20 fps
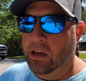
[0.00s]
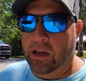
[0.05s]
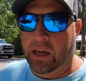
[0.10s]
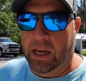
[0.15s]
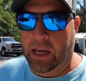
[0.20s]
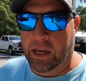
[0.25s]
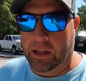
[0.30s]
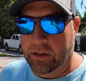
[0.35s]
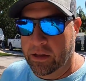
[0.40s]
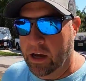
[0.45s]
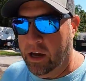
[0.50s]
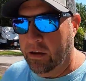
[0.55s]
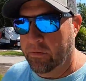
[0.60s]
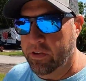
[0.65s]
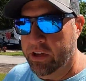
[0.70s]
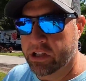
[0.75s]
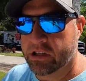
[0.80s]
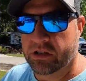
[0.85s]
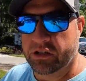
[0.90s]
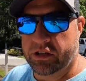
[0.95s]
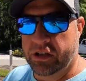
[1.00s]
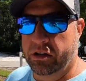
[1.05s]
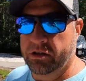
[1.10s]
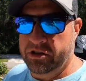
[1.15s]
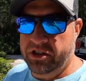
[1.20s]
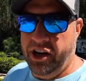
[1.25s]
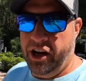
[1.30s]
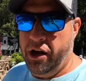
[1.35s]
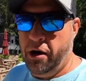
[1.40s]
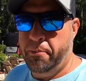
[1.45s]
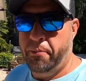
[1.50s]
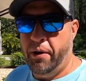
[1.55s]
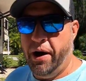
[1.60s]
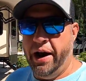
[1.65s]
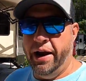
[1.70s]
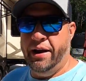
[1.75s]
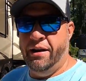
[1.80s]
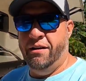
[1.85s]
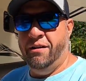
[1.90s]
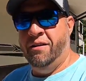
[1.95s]
and this is their setup
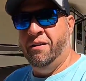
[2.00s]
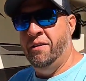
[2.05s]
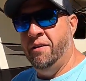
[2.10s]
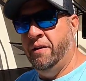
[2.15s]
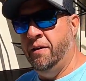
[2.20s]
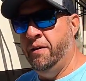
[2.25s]
right here.